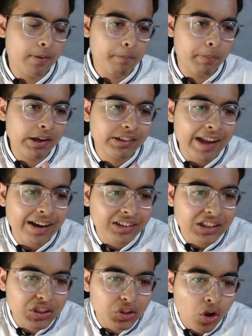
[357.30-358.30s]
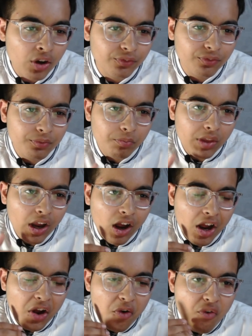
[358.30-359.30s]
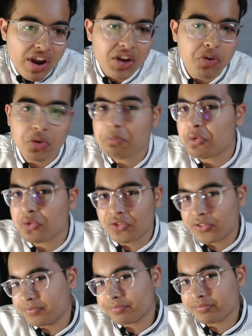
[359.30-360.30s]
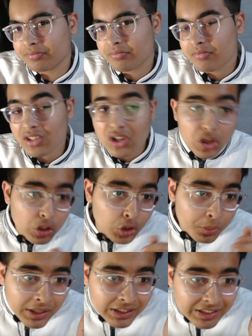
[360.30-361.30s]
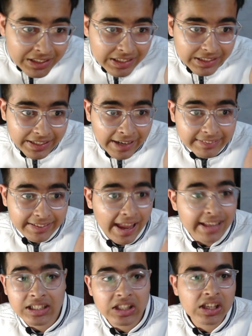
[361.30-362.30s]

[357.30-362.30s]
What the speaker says: But that is not a very good move. You may see that castling